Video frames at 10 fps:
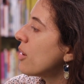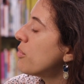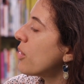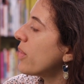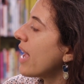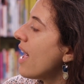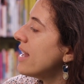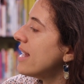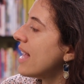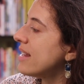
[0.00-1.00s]
But
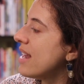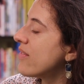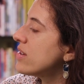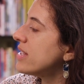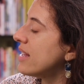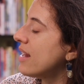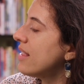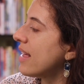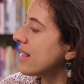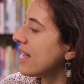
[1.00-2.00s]
Rhiannon had never seen
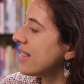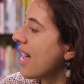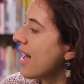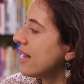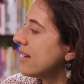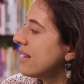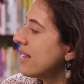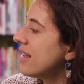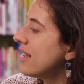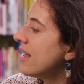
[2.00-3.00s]
anything like that.
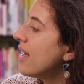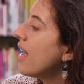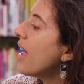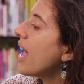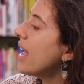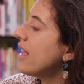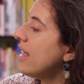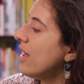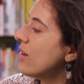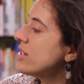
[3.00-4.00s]
A
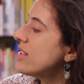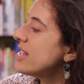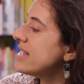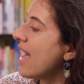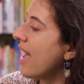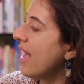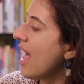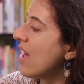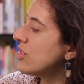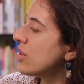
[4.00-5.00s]
year to the day
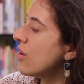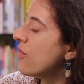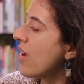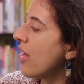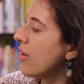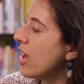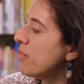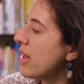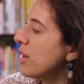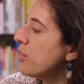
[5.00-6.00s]
after her father had
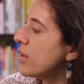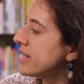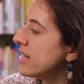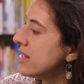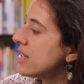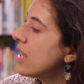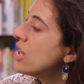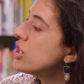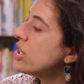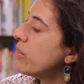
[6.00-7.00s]
been imprisoned,
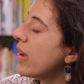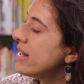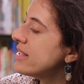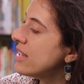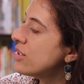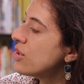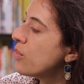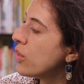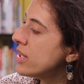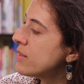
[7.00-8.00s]
she went into the
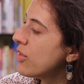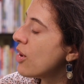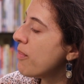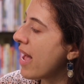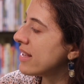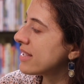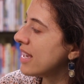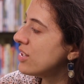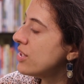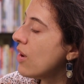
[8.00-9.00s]
woods with her
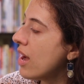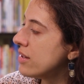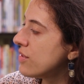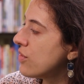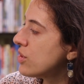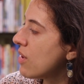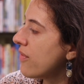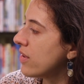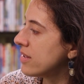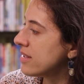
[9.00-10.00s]
basket to hunt for
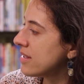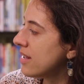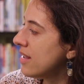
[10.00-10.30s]
truffles.